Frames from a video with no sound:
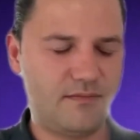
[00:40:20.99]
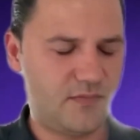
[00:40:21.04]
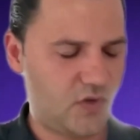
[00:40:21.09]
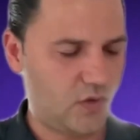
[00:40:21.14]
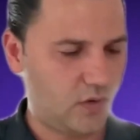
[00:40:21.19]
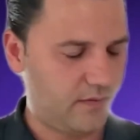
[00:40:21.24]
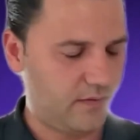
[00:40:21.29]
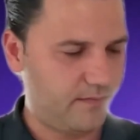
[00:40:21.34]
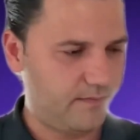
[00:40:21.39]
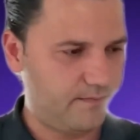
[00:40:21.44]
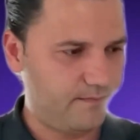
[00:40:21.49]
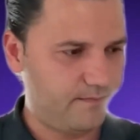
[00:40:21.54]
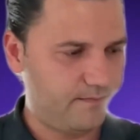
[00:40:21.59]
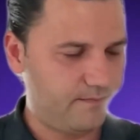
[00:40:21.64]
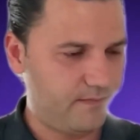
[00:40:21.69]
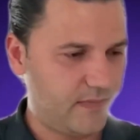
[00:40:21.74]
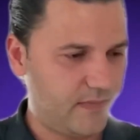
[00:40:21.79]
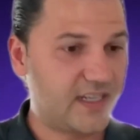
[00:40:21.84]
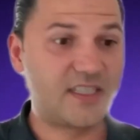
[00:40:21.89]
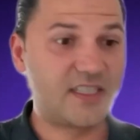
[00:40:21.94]
sort of
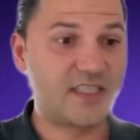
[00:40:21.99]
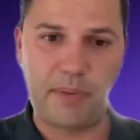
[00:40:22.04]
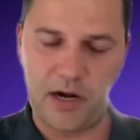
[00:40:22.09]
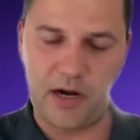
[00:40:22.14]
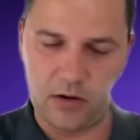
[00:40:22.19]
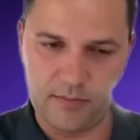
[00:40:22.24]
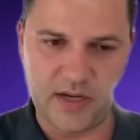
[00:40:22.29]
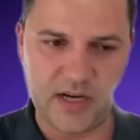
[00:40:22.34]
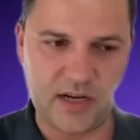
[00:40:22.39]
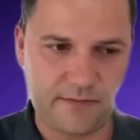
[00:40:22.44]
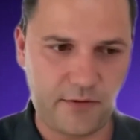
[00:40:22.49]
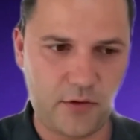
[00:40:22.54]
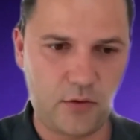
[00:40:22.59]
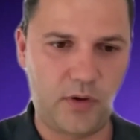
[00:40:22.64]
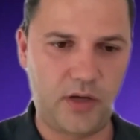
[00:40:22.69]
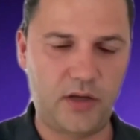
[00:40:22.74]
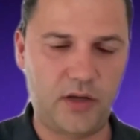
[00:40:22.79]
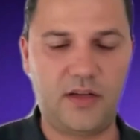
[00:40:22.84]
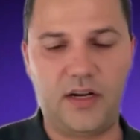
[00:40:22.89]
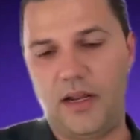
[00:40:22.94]
experiment, if you
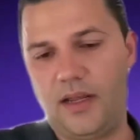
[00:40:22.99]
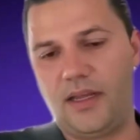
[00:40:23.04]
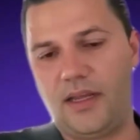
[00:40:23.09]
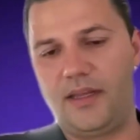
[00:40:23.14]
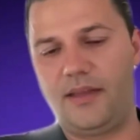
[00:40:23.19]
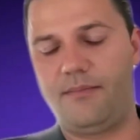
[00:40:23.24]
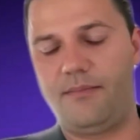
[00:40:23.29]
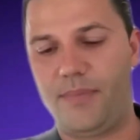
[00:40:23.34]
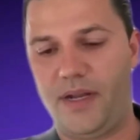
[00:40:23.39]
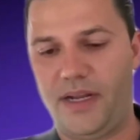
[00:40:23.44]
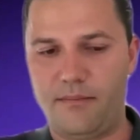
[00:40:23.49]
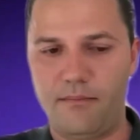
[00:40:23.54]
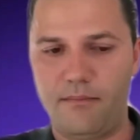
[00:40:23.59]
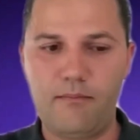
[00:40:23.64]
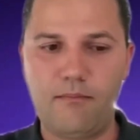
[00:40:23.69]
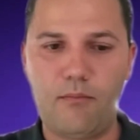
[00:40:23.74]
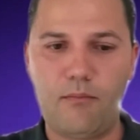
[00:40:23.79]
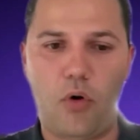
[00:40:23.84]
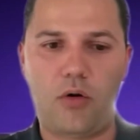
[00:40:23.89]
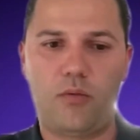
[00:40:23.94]
will, uh, uh but
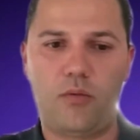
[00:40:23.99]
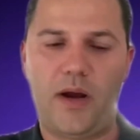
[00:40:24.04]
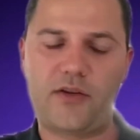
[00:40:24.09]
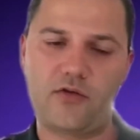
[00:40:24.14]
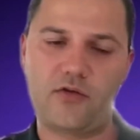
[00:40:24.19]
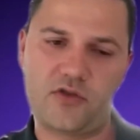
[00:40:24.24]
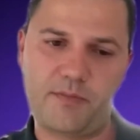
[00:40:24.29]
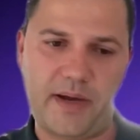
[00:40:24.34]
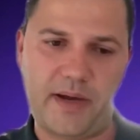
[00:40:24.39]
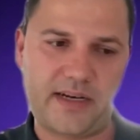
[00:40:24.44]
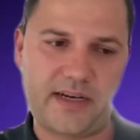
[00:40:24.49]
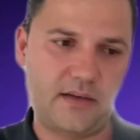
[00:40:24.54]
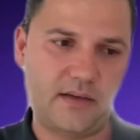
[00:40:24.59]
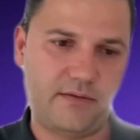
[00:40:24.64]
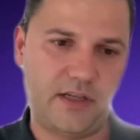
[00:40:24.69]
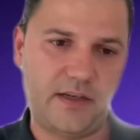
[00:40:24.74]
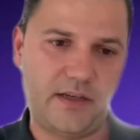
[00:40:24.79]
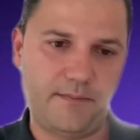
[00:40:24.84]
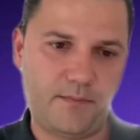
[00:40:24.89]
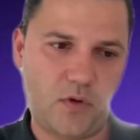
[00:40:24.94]
more
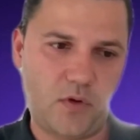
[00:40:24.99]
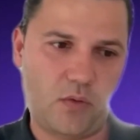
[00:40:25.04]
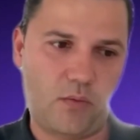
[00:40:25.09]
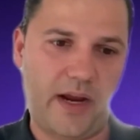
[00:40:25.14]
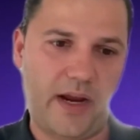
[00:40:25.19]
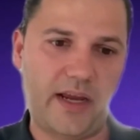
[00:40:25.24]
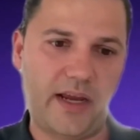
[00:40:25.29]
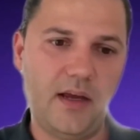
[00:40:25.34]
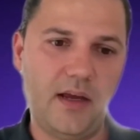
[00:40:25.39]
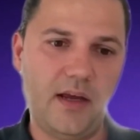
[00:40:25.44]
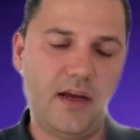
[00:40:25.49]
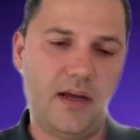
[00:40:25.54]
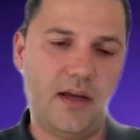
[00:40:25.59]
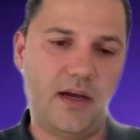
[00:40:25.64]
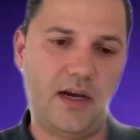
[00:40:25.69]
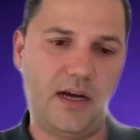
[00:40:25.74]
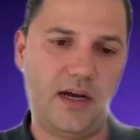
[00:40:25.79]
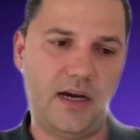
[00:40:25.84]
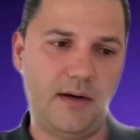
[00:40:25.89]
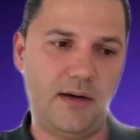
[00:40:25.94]
retrospectively, right?
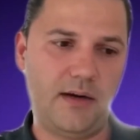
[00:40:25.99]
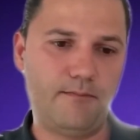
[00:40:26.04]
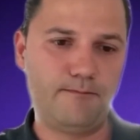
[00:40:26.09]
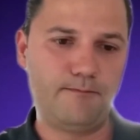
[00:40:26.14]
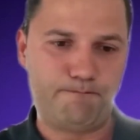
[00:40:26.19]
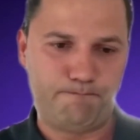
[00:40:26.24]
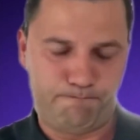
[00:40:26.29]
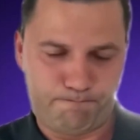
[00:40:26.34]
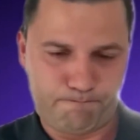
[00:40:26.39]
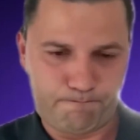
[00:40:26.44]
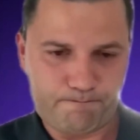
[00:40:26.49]
Um,